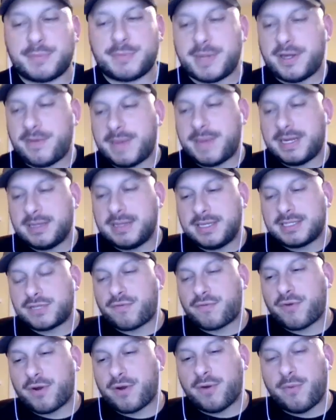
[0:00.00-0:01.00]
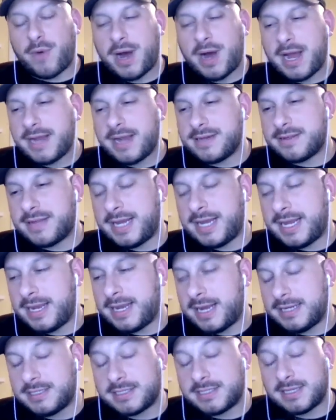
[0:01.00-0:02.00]
been on my list for a while, and
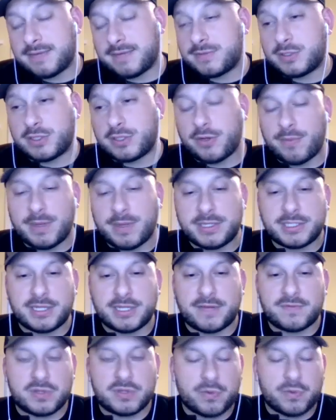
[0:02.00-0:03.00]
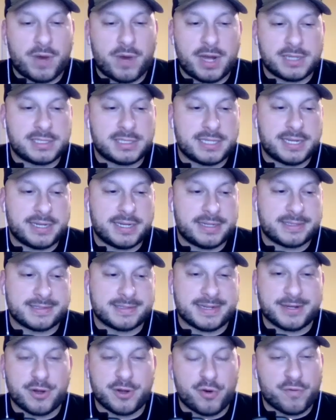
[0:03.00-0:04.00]
I just have so much stuff to watch that it's
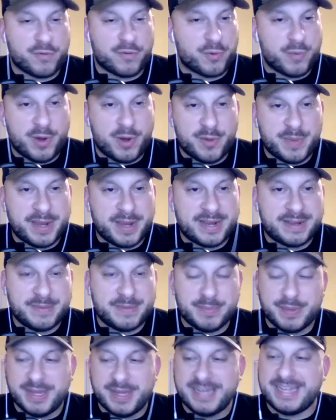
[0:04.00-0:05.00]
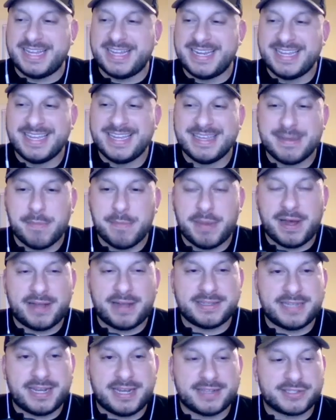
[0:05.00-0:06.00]
like overwhelming.
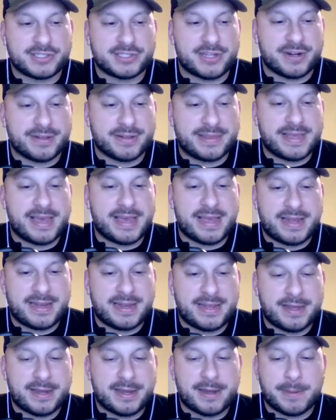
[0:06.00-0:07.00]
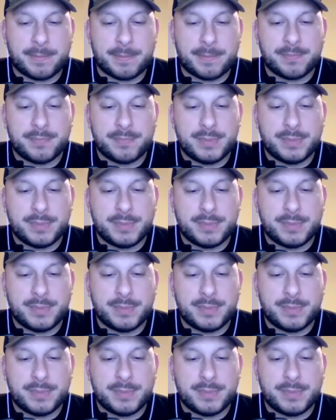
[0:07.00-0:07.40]
But I'll start that. Blood